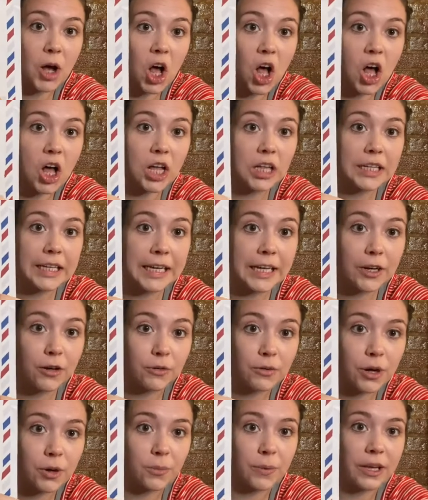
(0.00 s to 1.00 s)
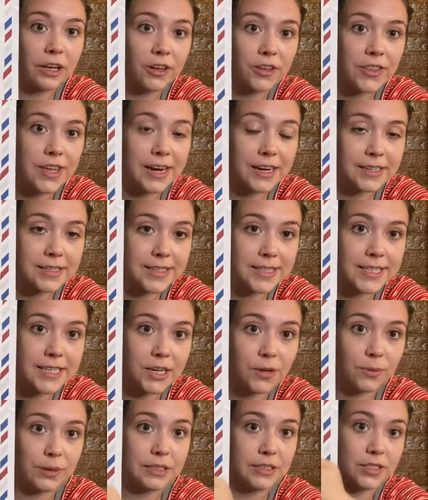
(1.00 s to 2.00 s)
all in a row. We call that a
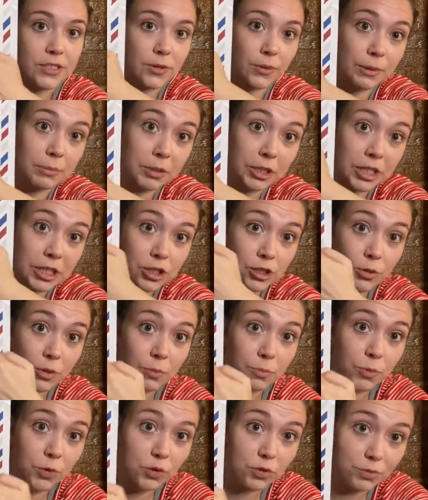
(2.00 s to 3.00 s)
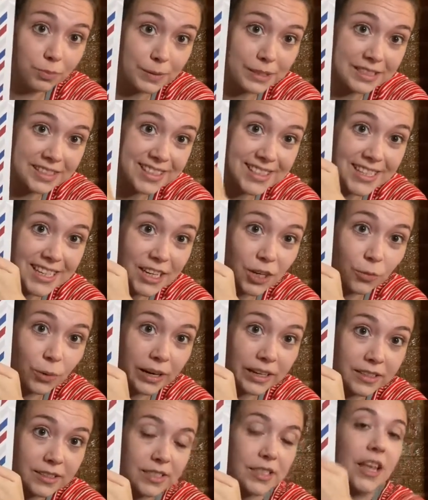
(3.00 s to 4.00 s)
sequence. So I'm gonna do a movement
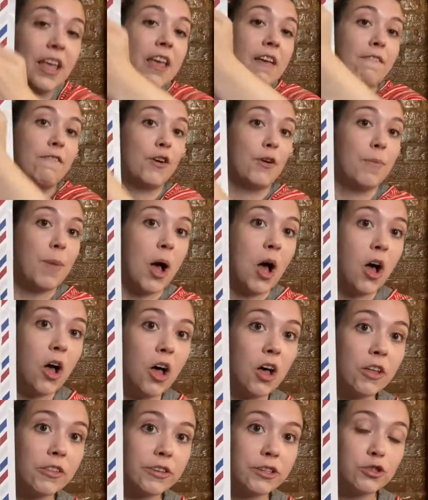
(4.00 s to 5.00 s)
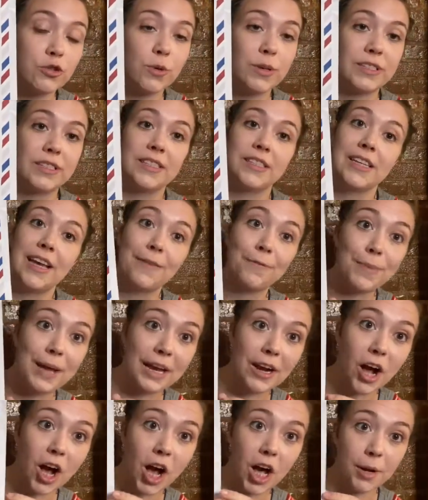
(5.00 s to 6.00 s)
sequence from all the choices I've made
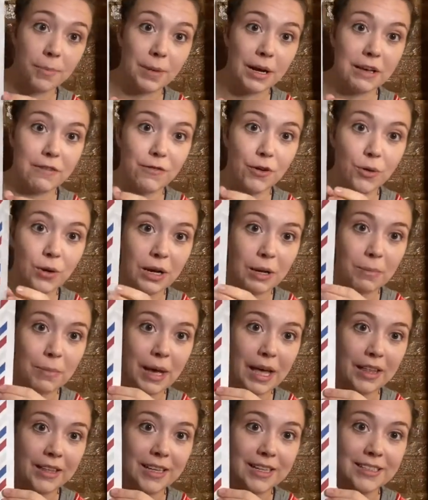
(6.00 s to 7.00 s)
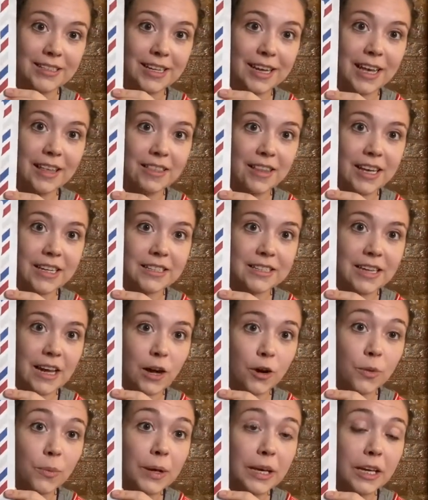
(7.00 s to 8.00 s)
on my voting ballot. And that's how
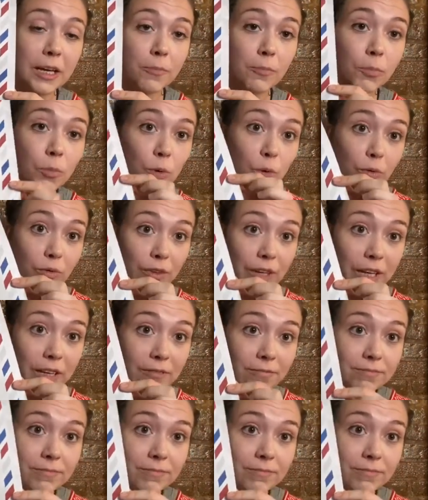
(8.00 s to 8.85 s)
we get moving